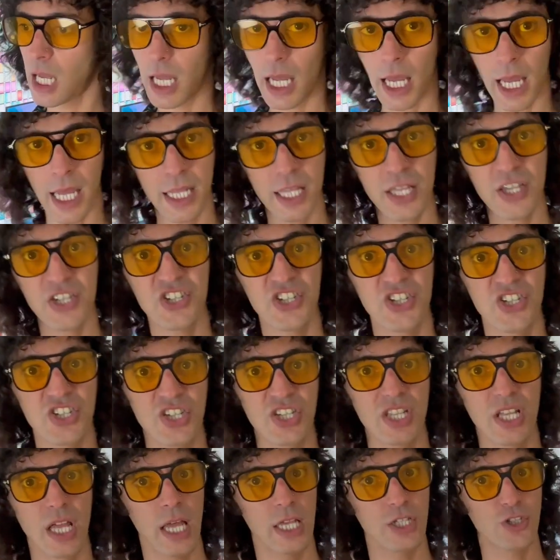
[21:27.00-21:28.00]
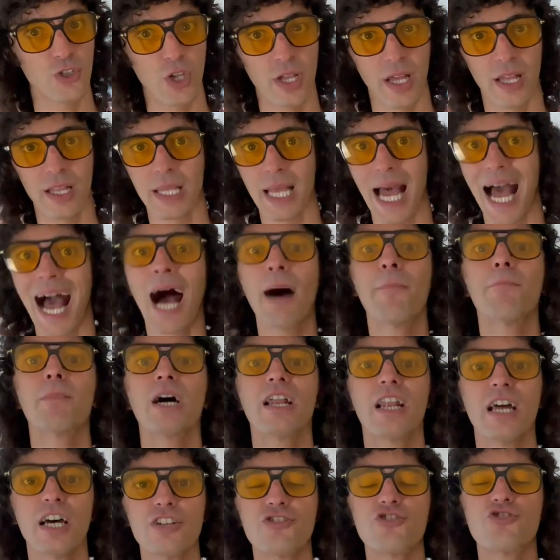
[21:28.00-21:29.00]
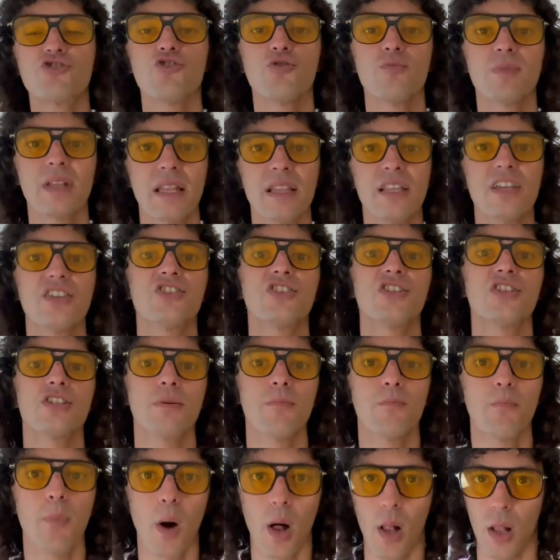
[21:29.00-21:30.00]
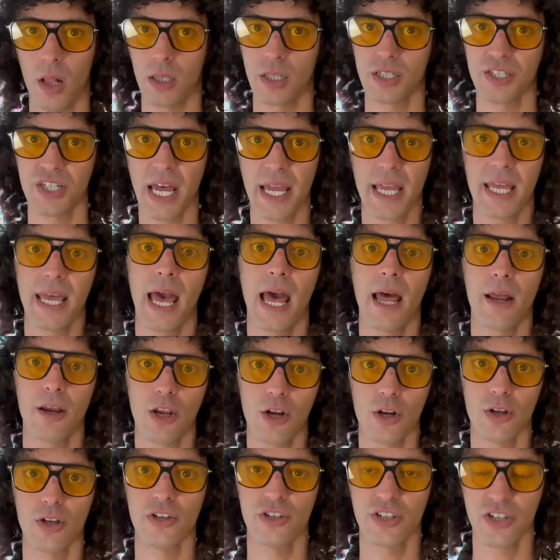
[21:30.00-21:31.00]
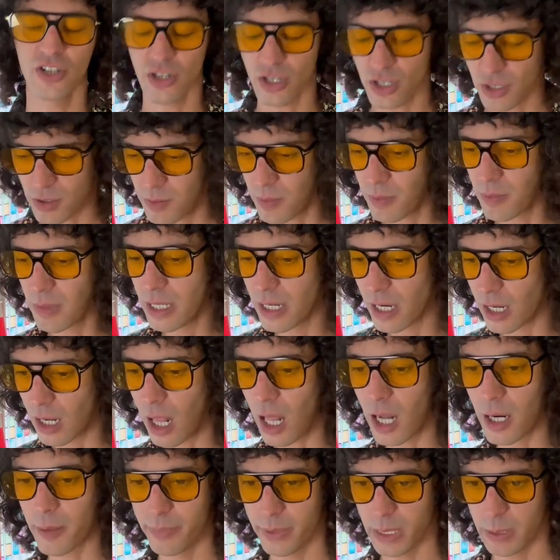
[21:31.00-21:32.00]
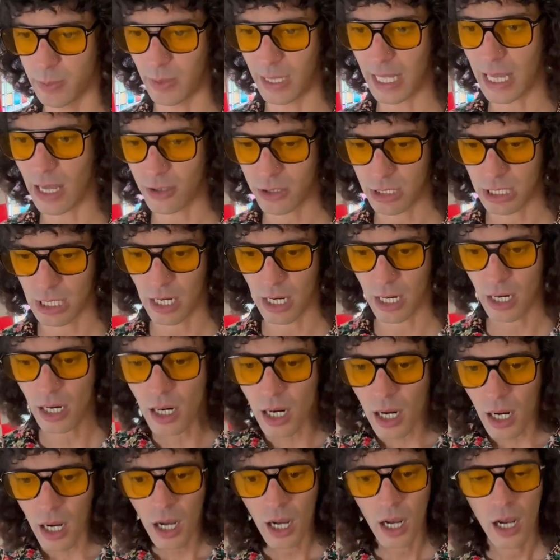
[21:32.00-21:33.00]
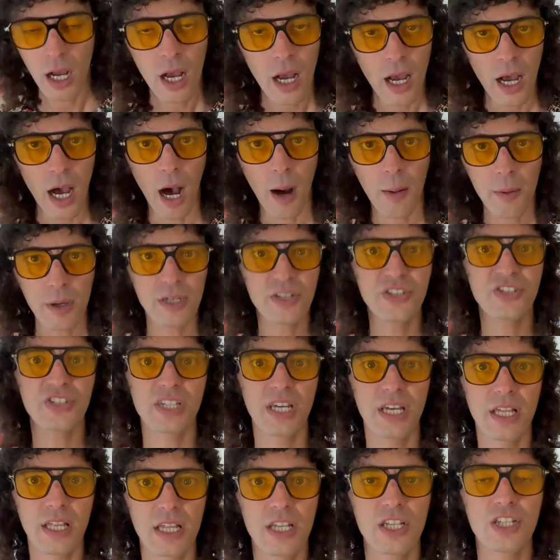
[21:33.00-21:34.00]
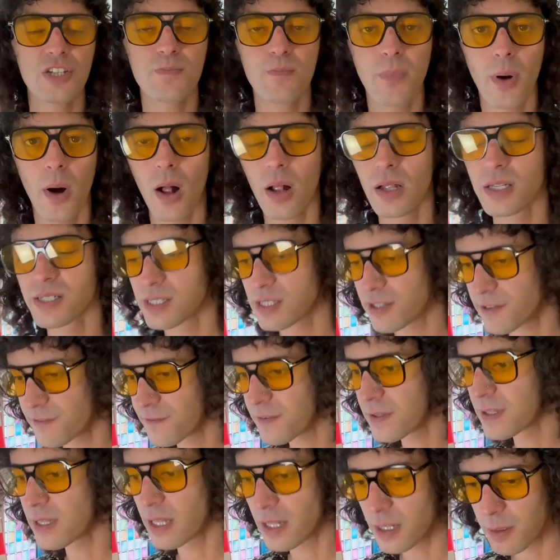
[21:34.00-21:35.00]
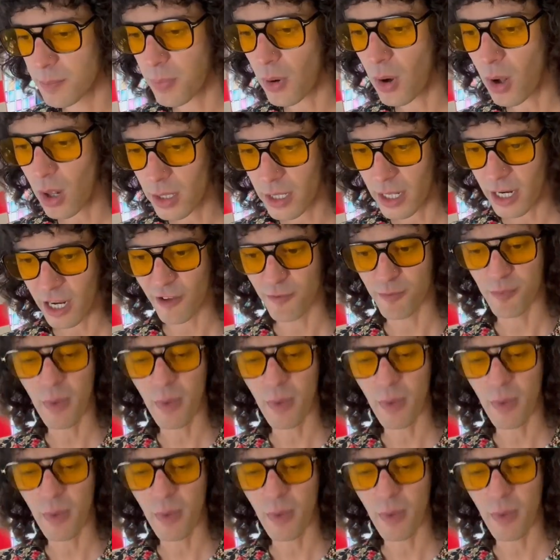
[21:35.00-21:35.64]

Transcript: and this is, a, so I'm gonna assume that this isn't Paul, because I can't, you know, you meet a lot of people out there. I'm gonna say this Paul is different than the Paul that I've